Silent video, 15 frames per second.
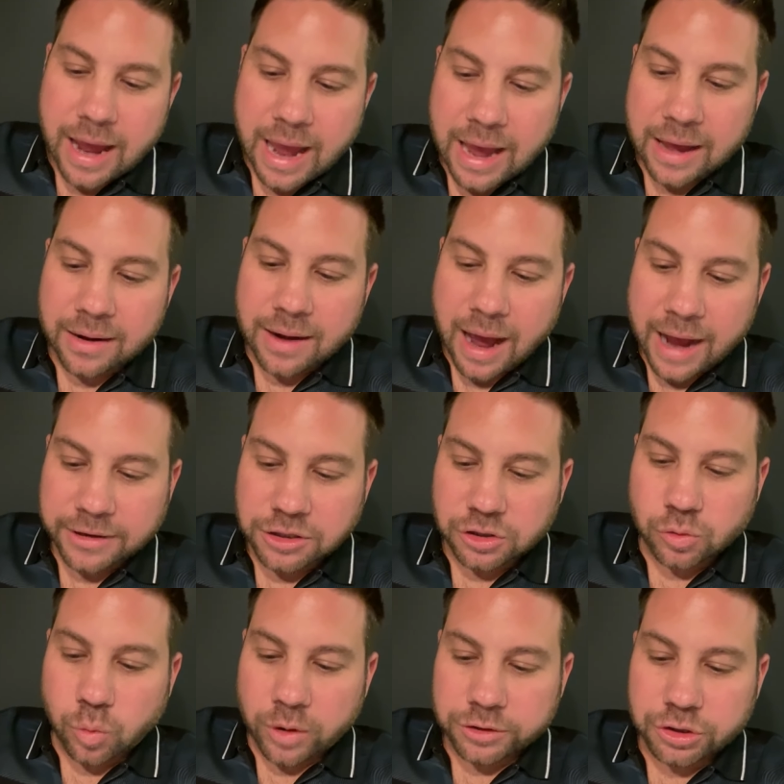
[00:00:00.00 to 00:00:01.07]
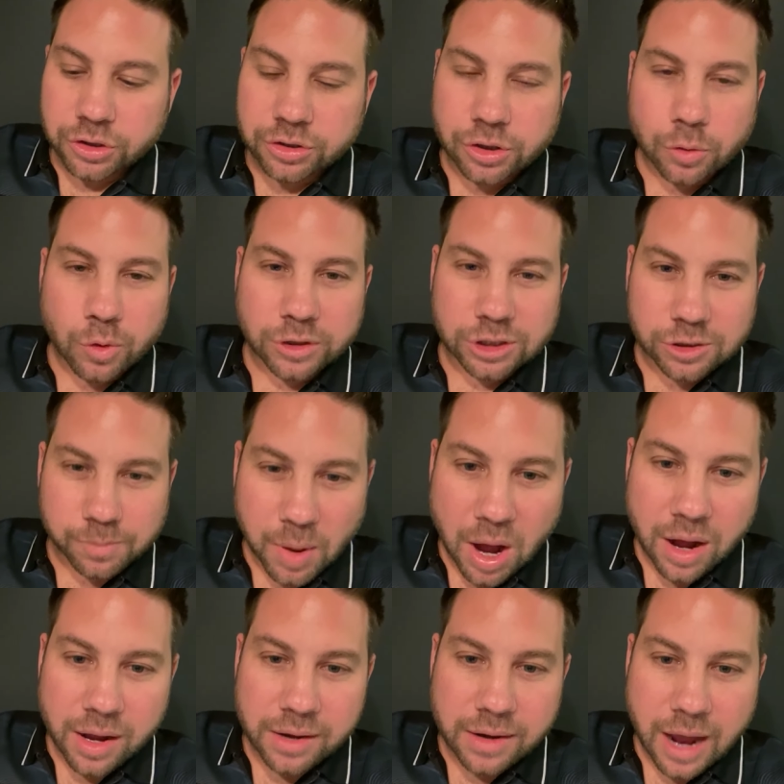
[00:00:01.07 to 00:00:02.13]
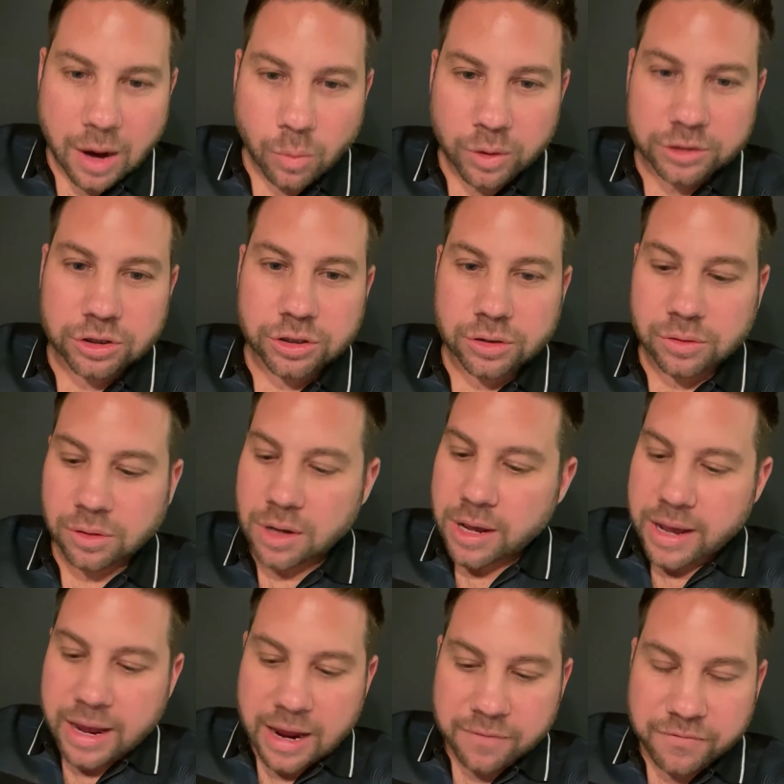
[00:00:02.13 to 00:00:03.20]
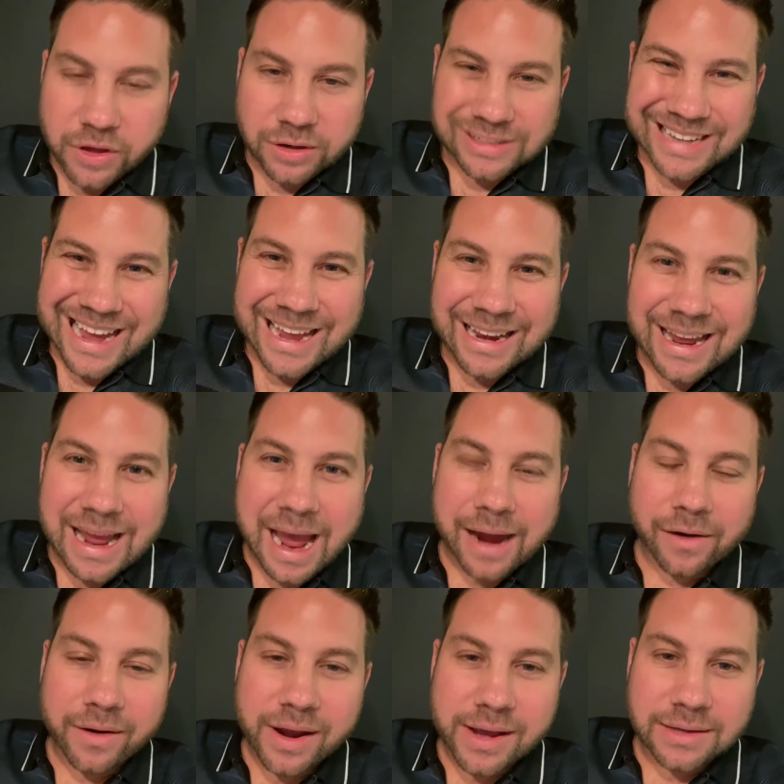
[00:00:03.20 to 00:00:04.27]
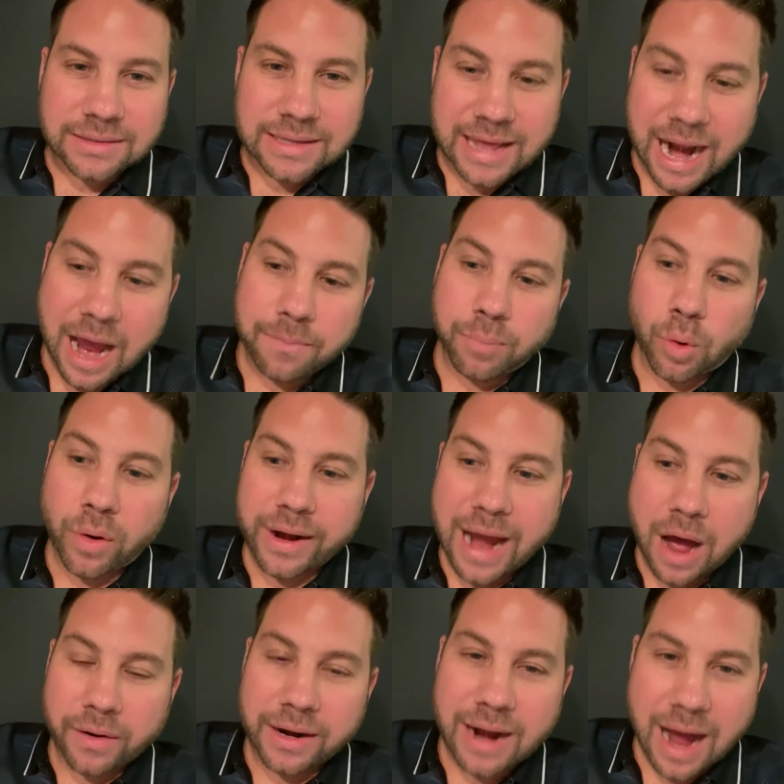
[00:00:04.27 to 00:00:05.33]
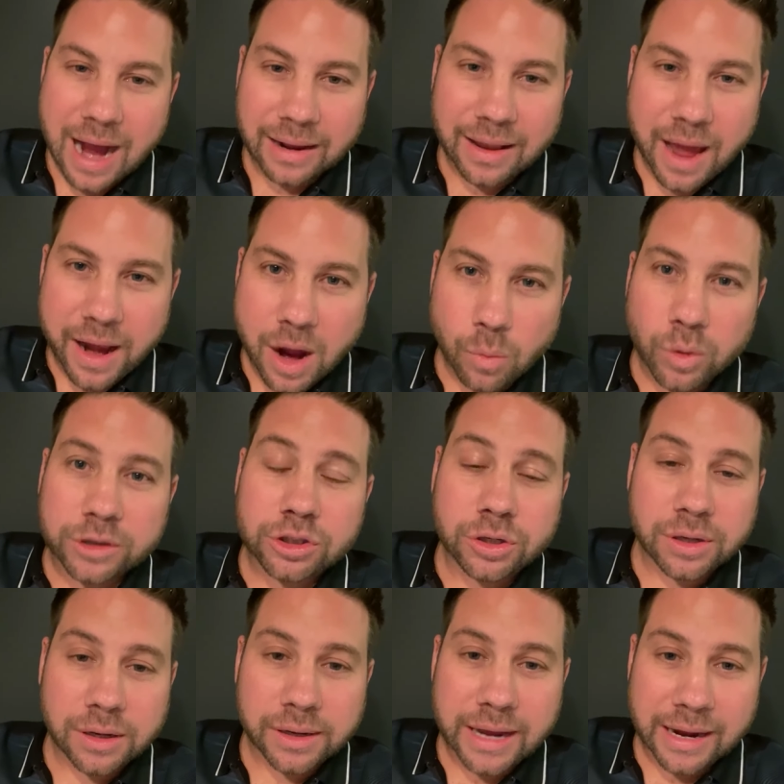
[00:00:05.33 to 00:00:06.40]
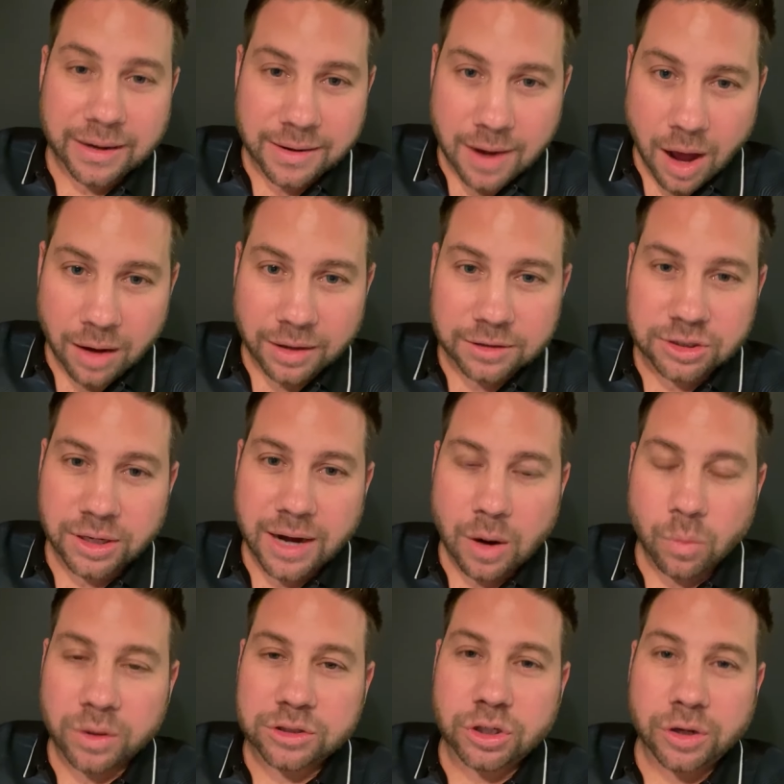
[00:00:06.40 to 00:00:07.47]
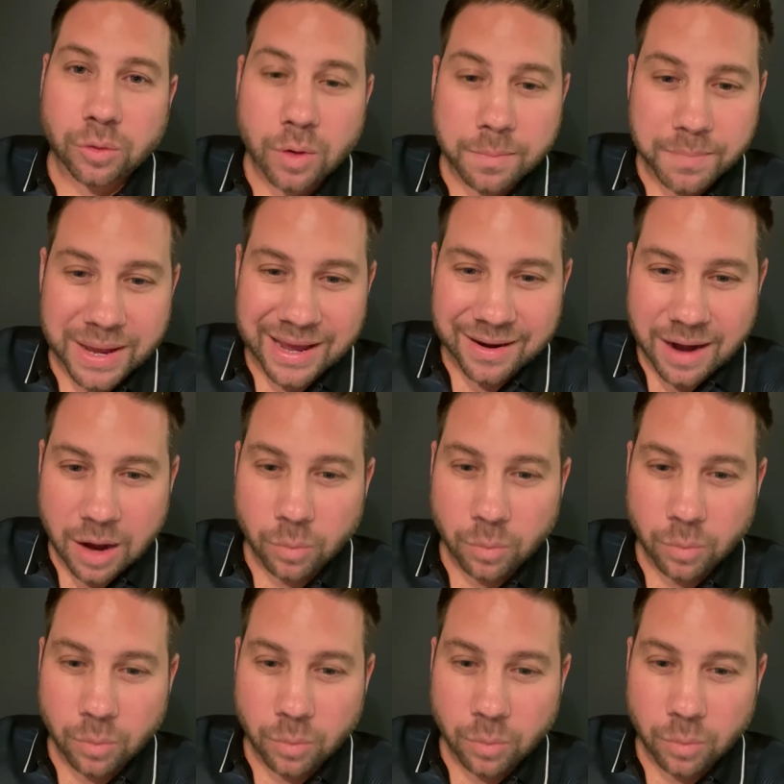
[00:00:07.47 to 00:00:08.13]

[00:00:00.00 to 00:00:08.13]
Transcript: And I just want you to respond. I want you, if there's any areas that I point out and highlight, I want you to acknowledge it. I want you to repent.